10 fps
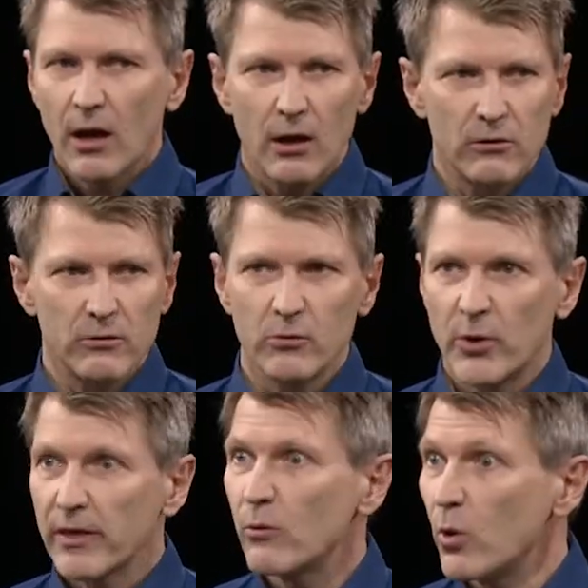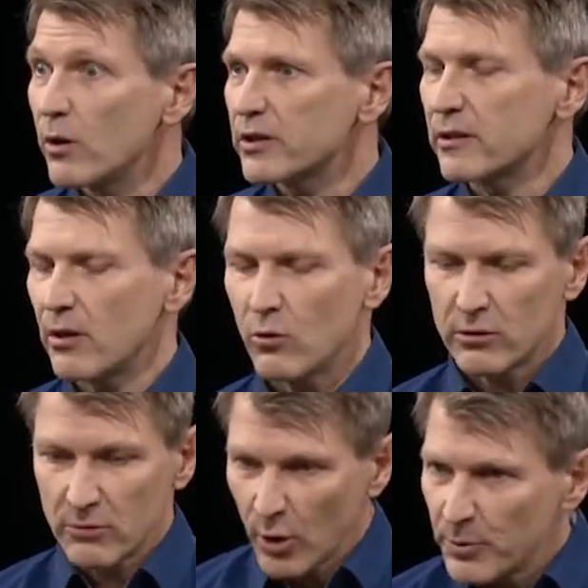uh, with the world or
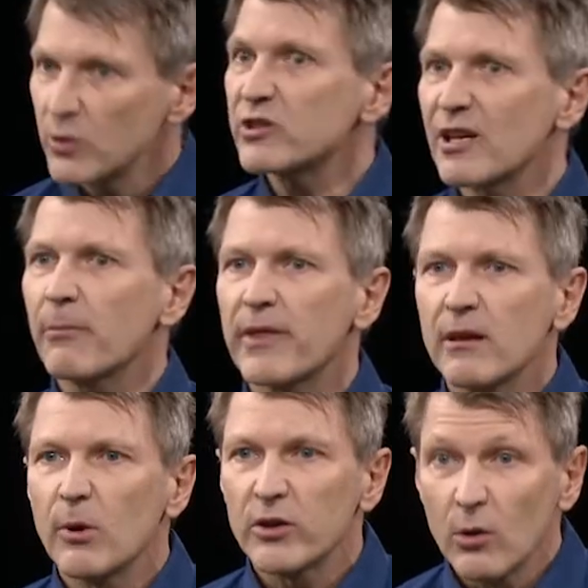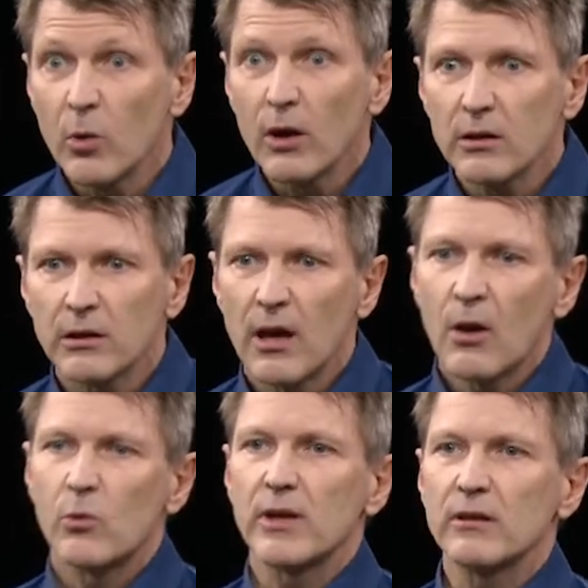computes something about the world
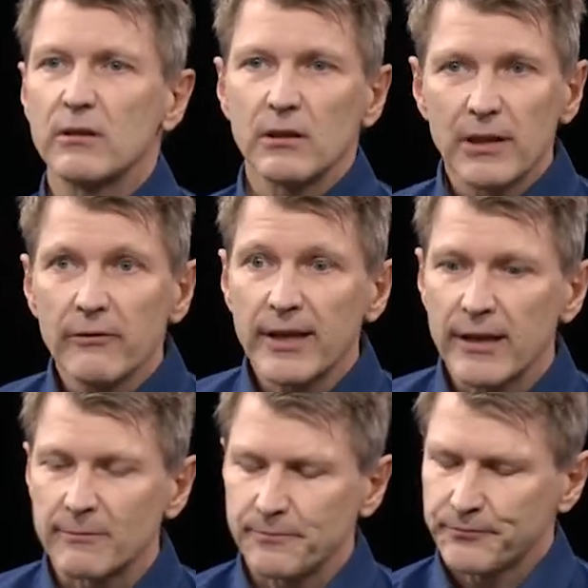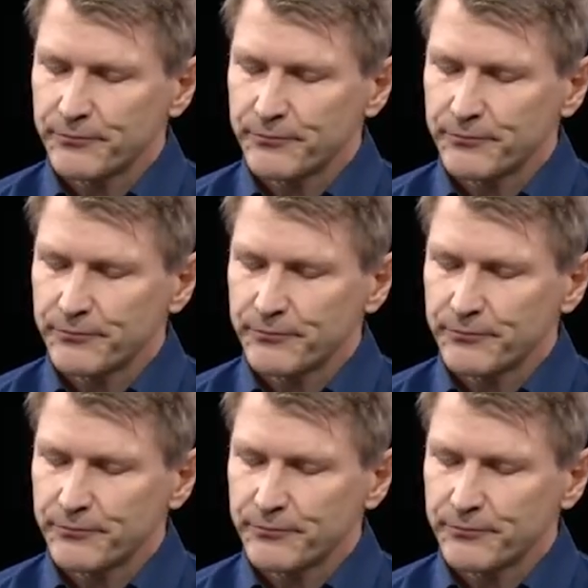we're living in.